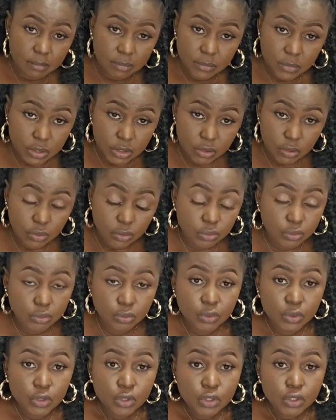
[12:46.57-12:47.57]

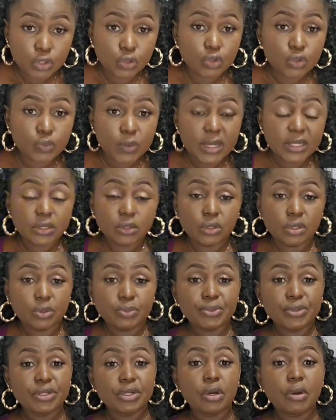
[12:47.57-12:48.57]
use white toner
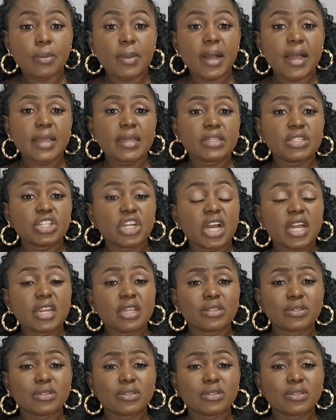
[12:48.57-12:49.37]
printer on my channel.